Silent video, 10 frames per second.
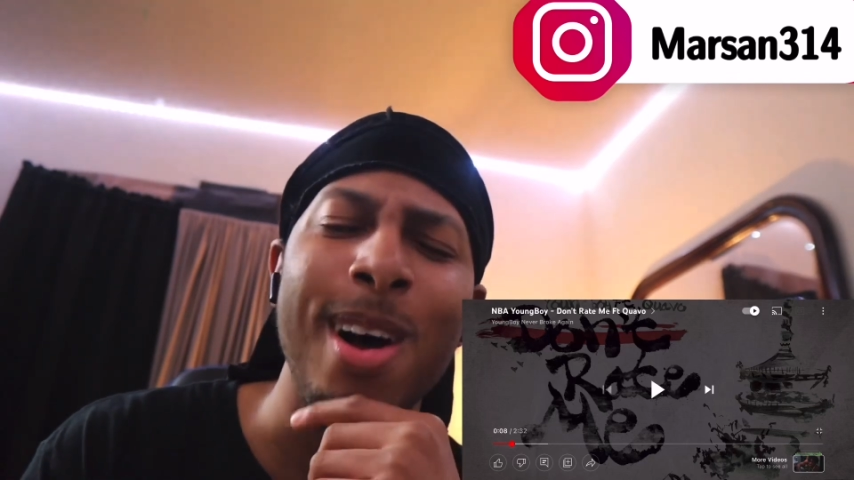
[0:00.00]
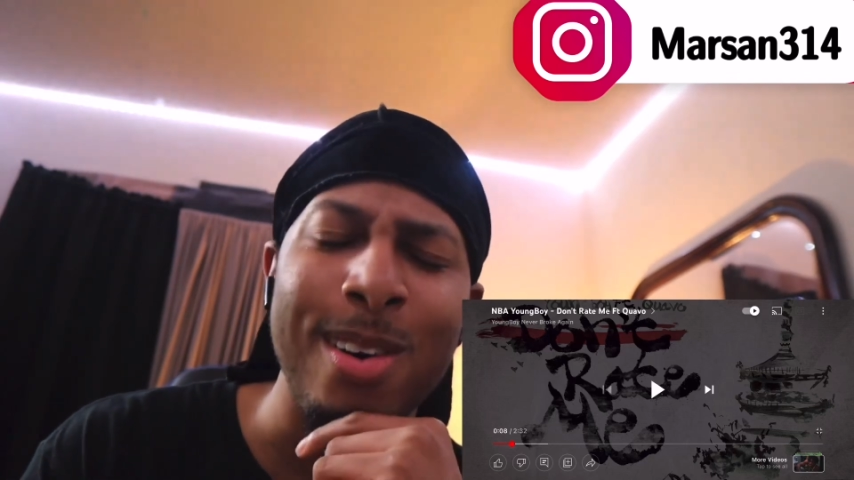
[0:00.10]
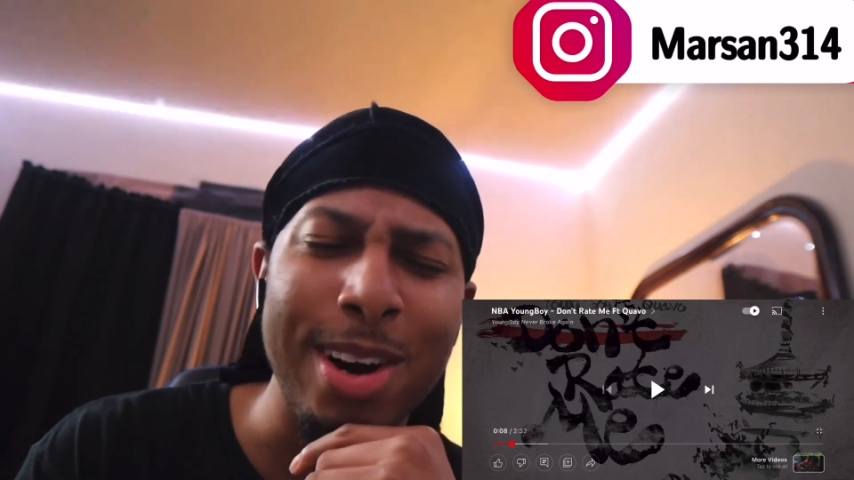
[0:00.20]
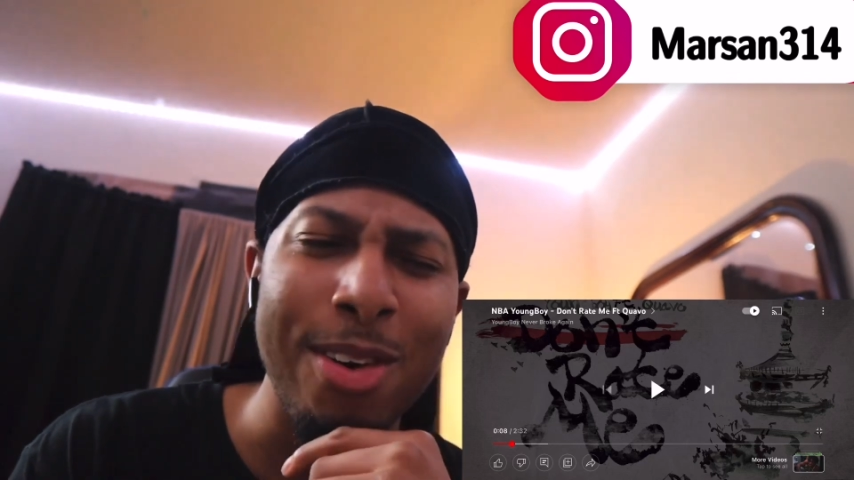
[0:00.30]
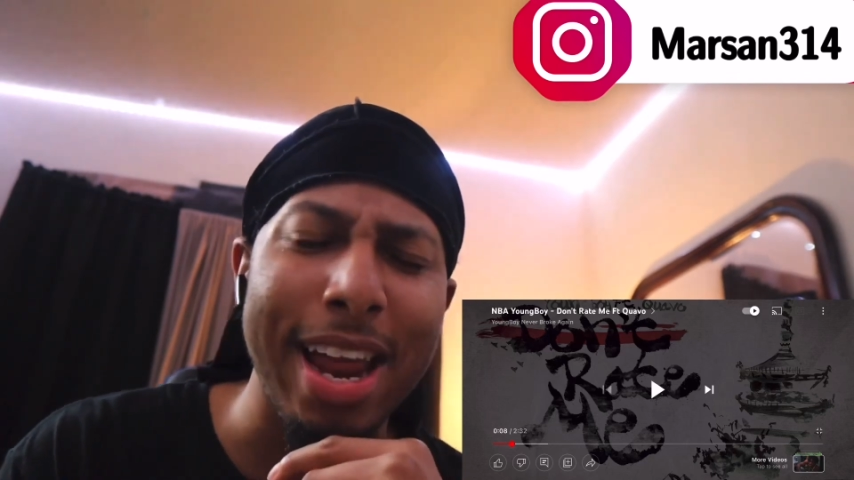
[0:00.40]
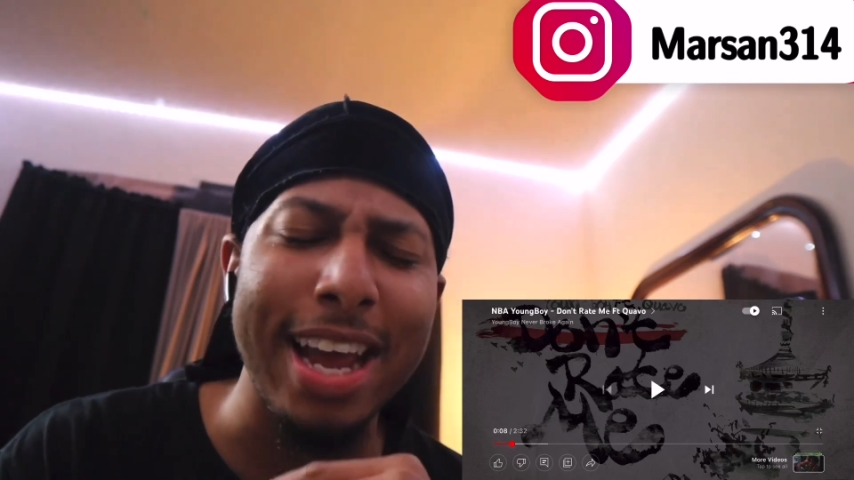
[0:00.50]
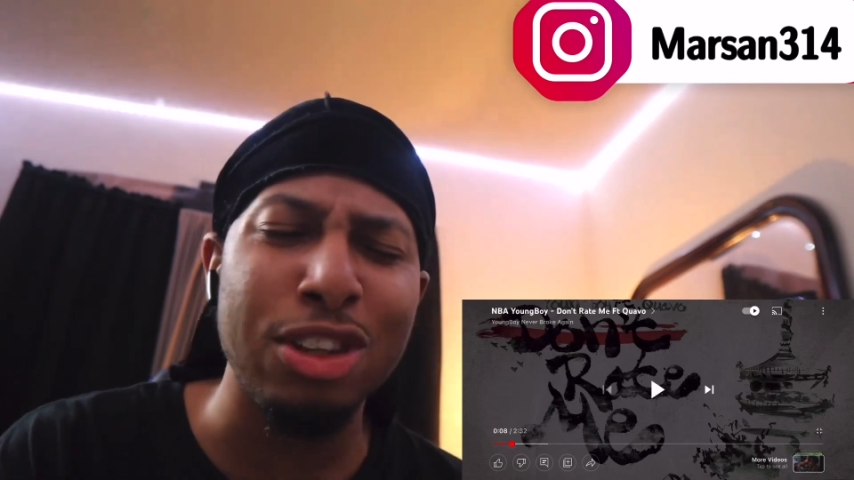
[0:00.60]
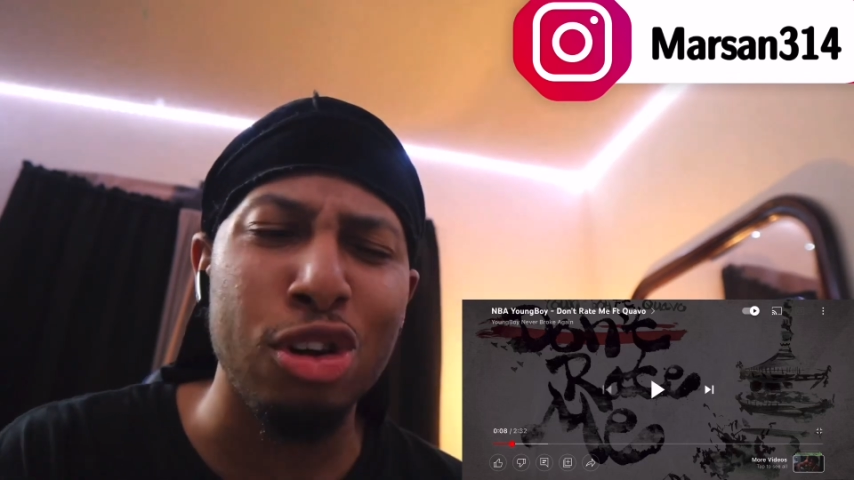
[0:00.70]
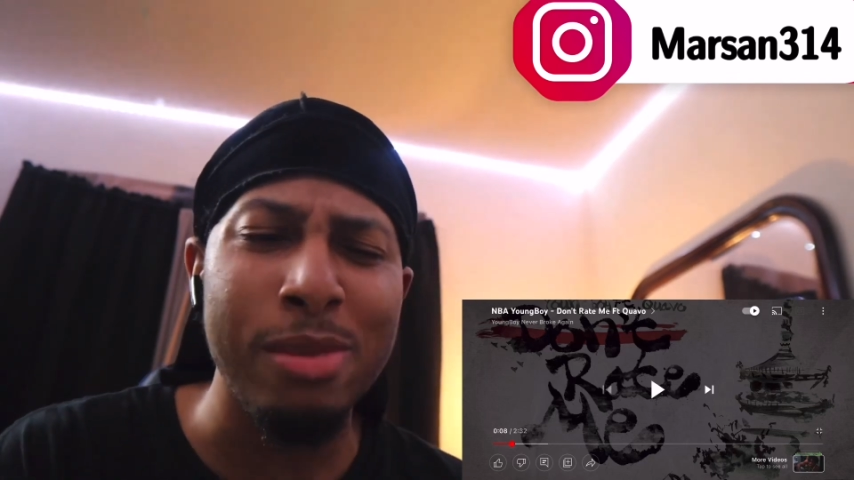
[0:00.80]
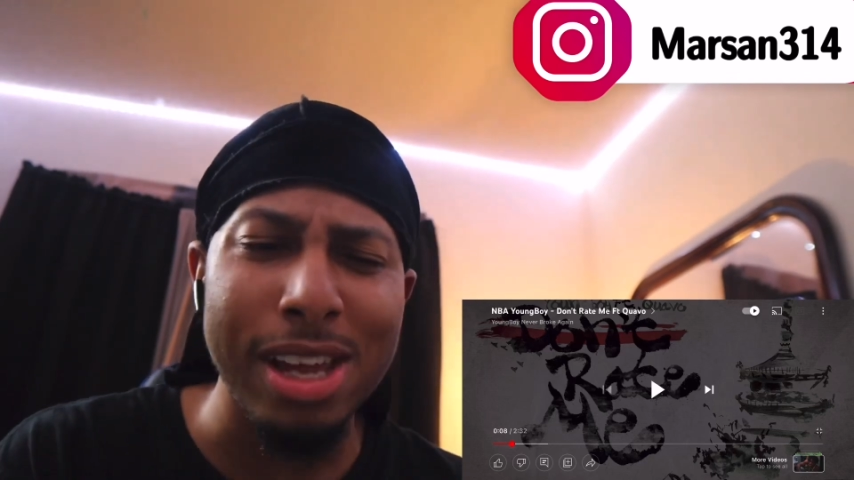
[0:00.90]
I don't know, like
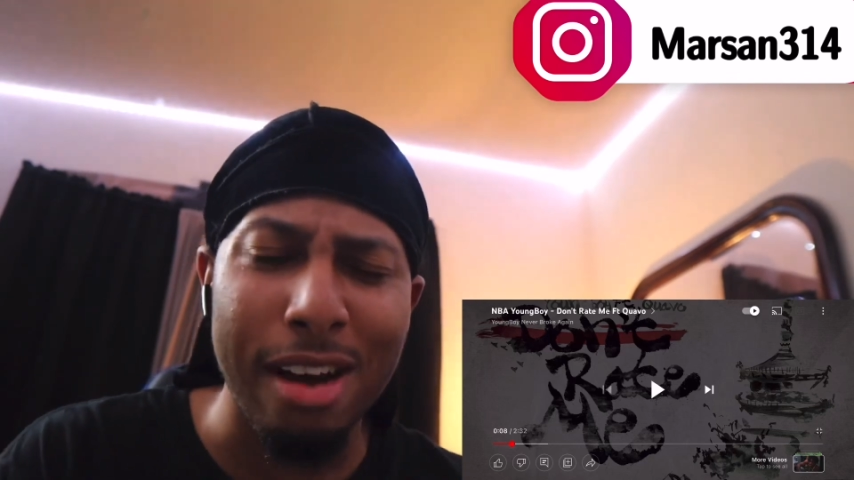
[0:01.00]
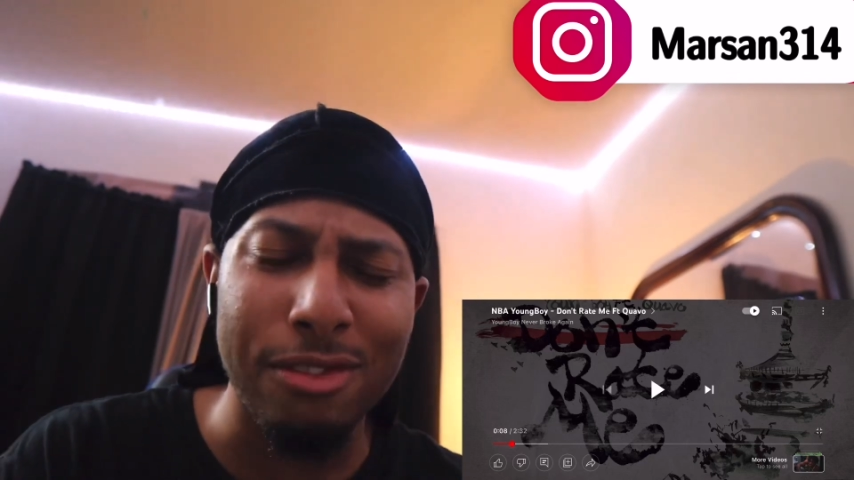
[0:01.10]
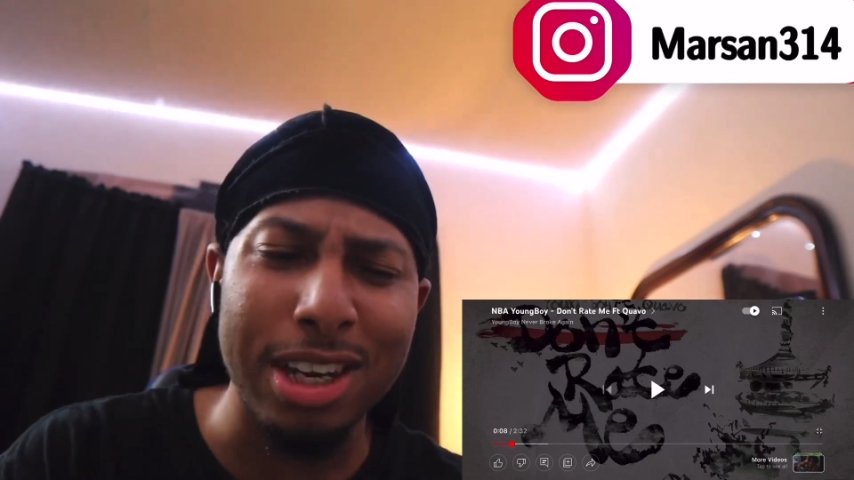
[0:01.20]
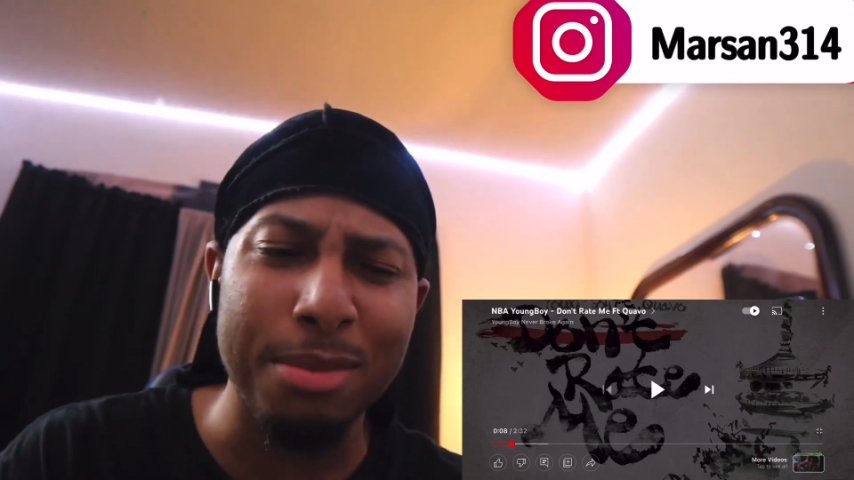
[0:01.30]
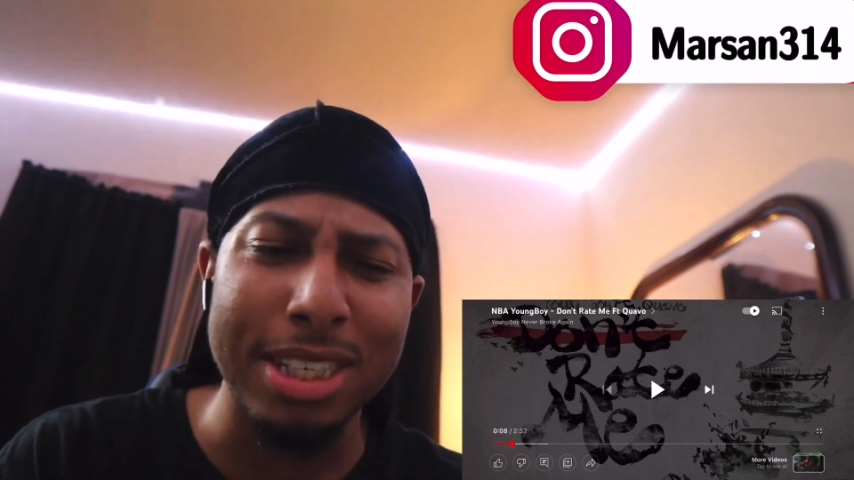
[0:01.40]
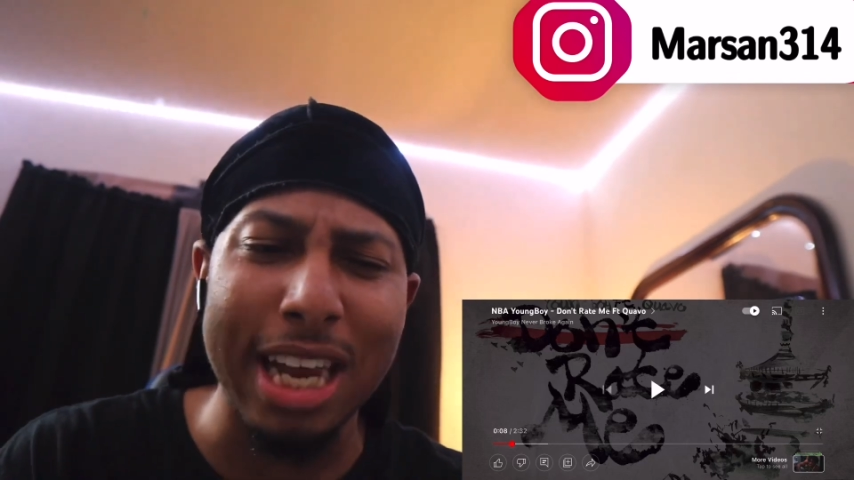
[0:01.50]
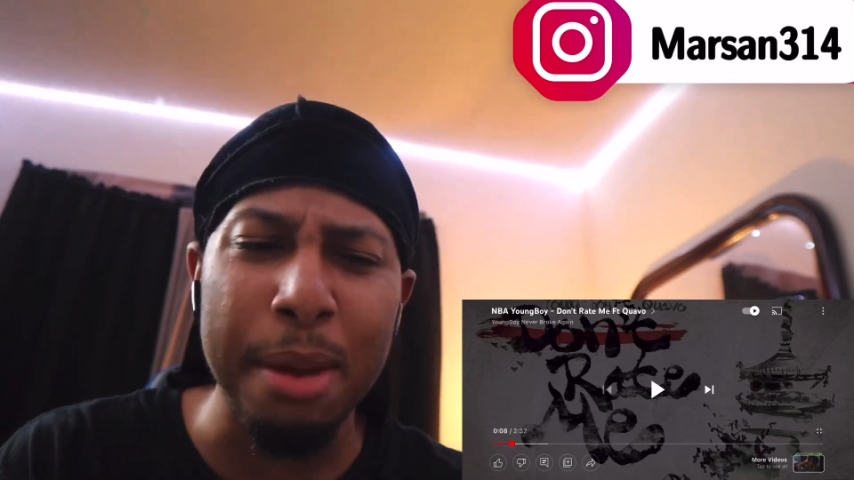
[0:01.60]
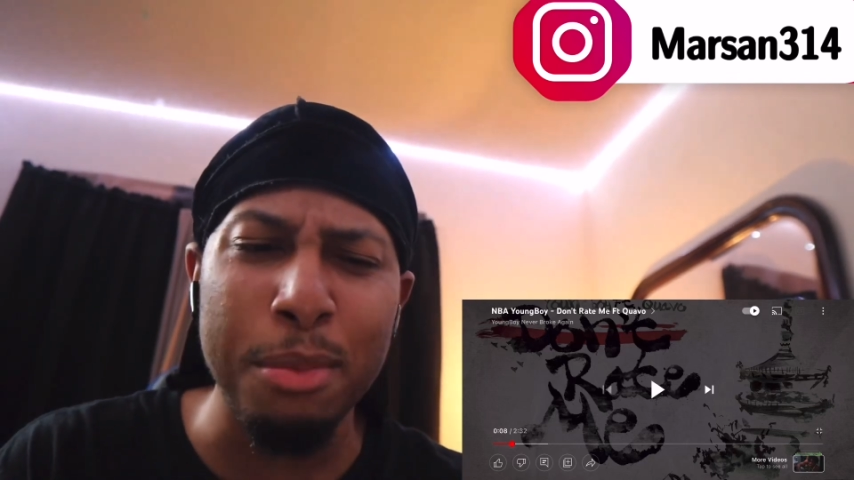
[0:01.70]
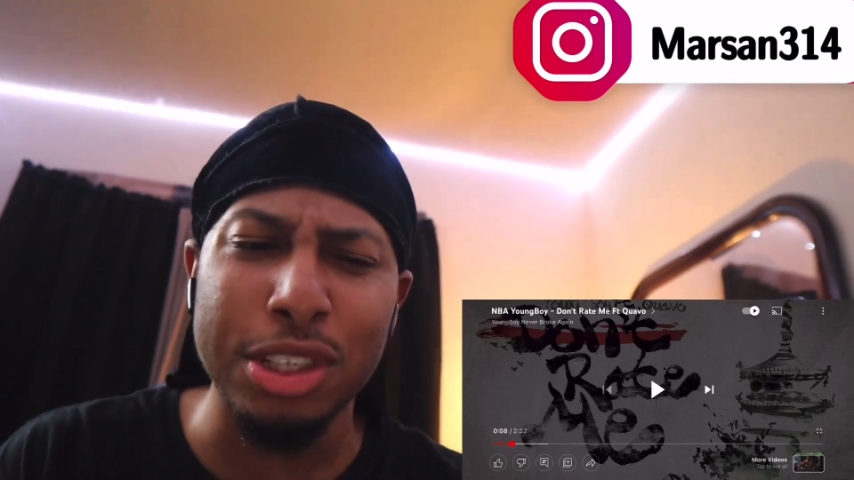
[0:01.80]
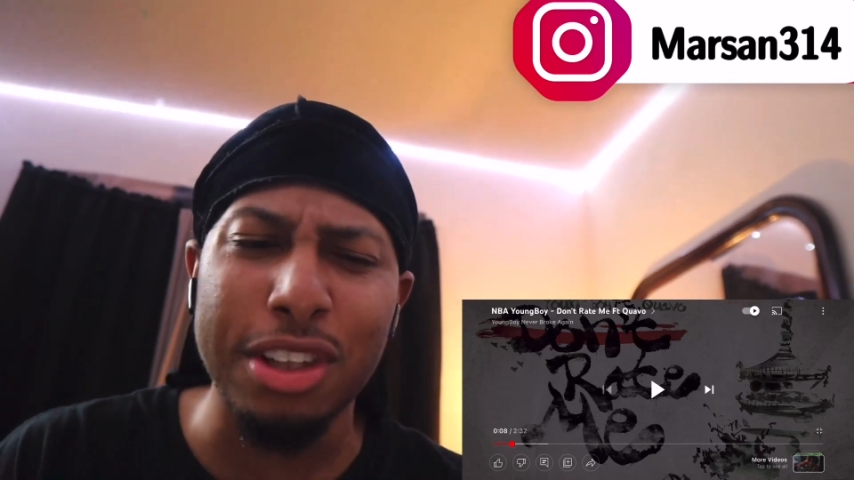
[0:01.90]
it threw me off a little bit, y'all.
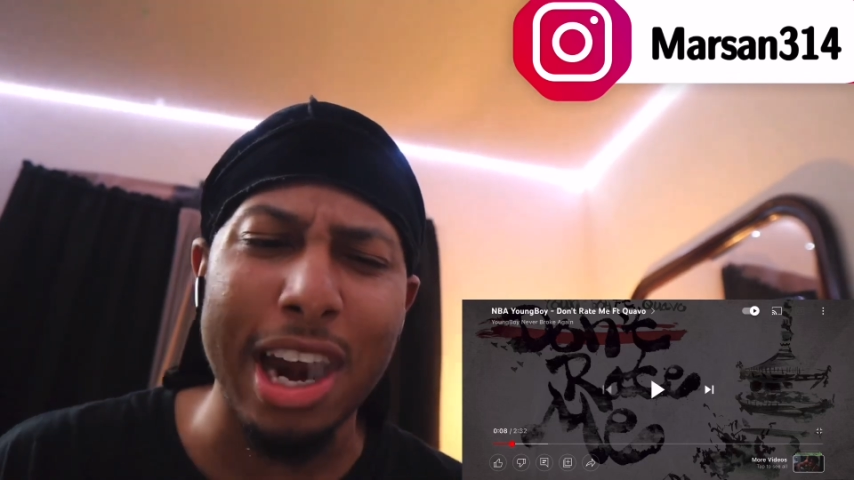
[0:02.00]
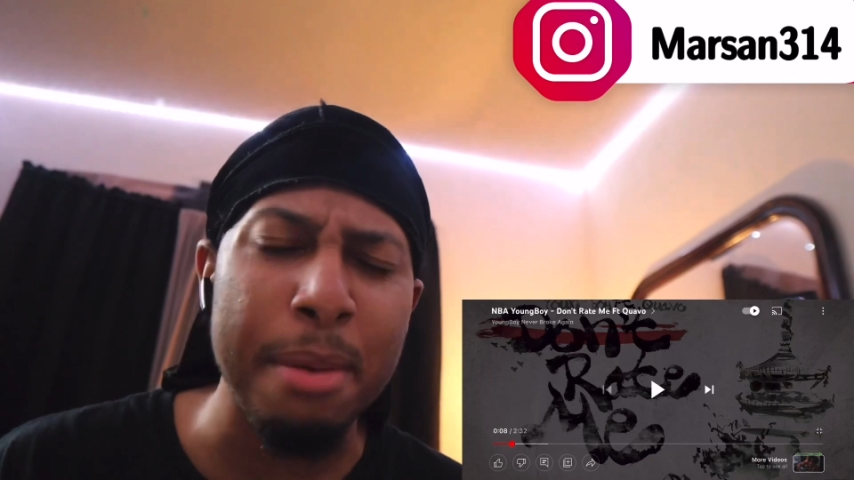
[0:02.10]
Let me restart.